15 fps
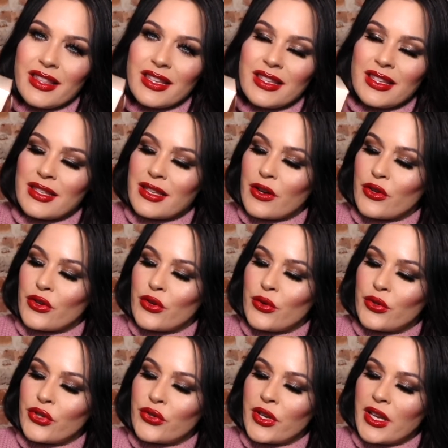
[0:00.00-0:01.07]
this is their
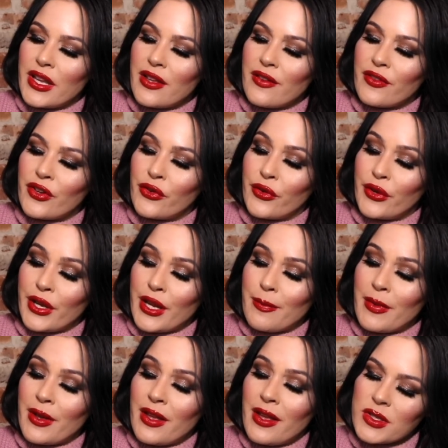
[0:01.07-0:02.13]
Nutritive cream.